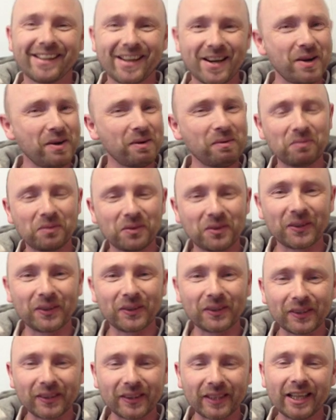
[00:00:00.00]

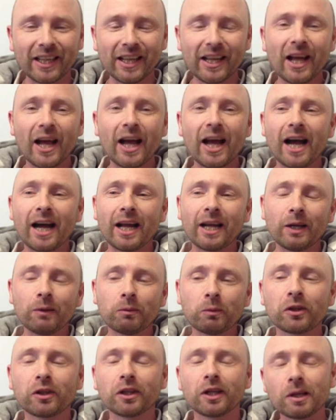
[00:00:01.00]
Absolutely. And
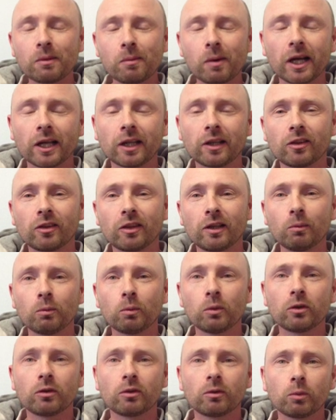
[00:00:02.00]
within the magazine
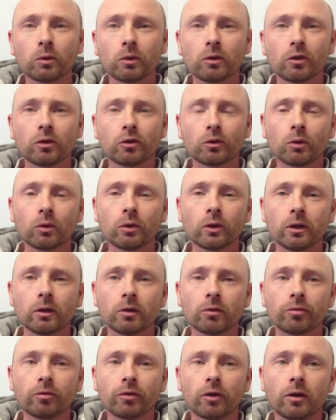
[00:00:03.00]
was a story
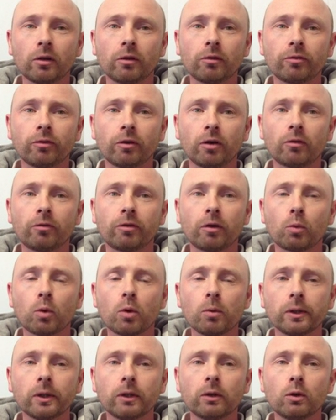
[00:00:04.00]
of a
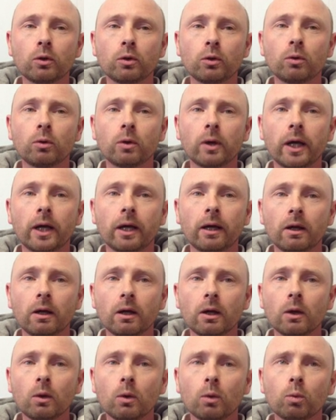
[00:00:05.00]
woman who
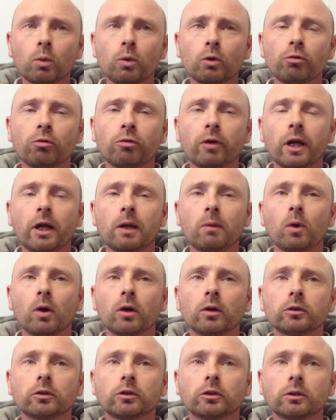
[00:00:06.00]
was very
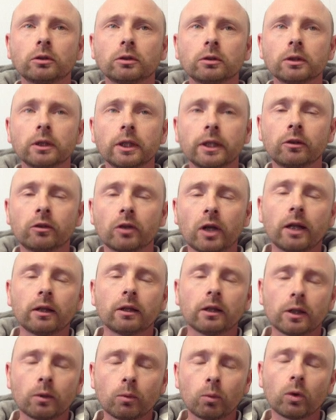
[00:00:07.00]
much
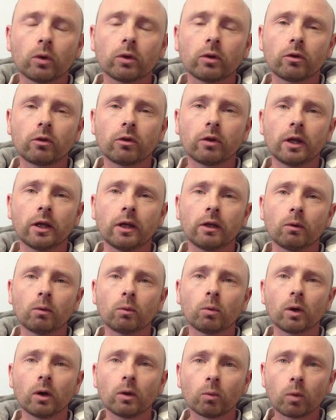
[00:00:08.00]
exactly what
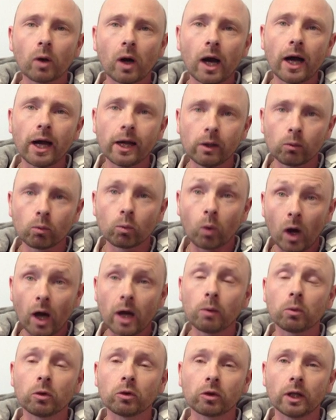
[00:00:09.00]
I
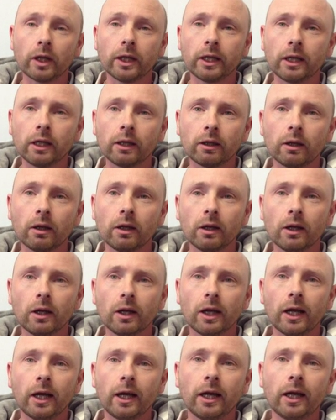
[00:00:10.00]
was like,
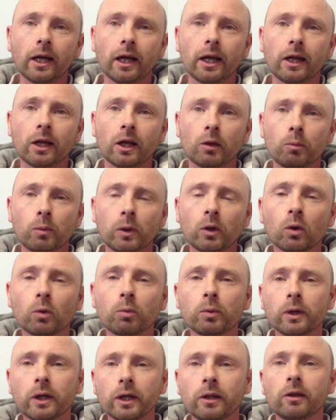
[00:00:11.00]
and had been
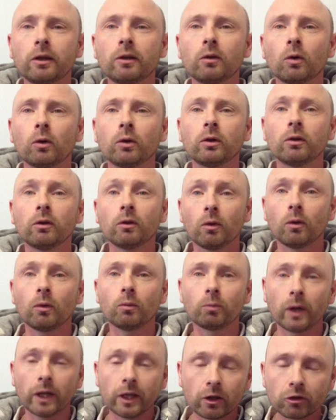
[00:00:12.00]
operated on
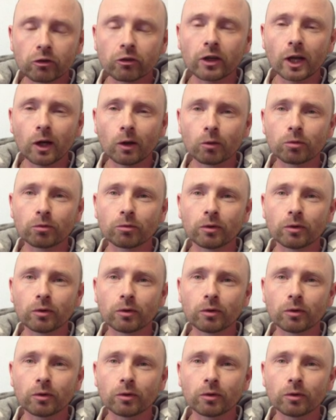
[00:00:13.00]
by yourself.